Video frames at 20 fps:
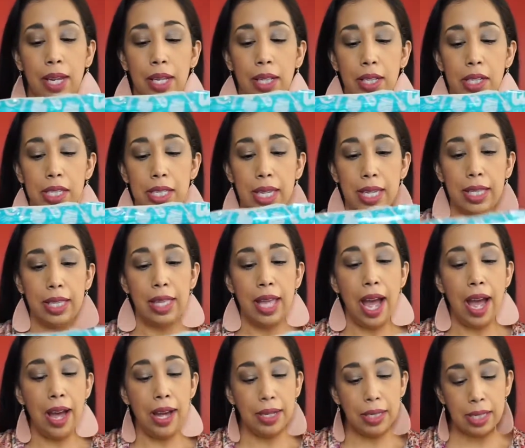Looks like
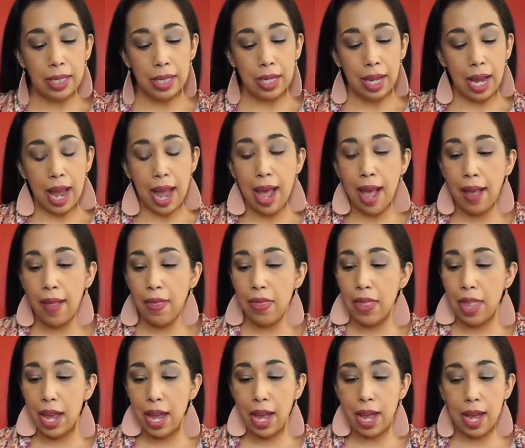that. And
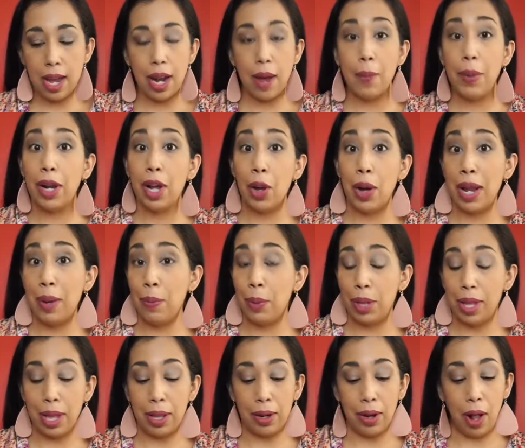then I'm going to go ahead and
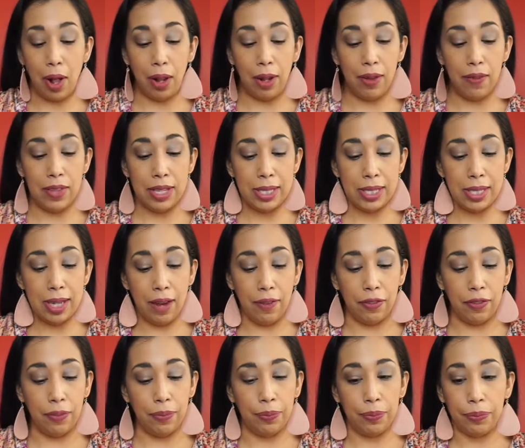pull out all of this
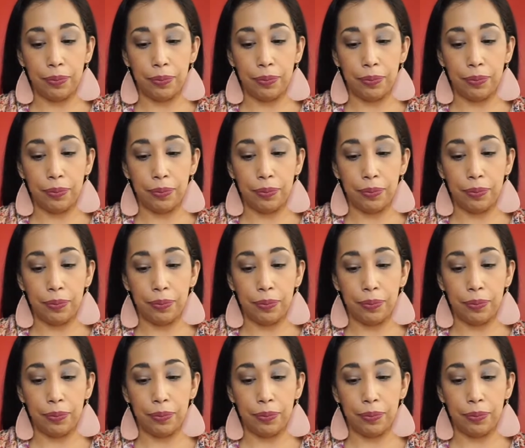stuff.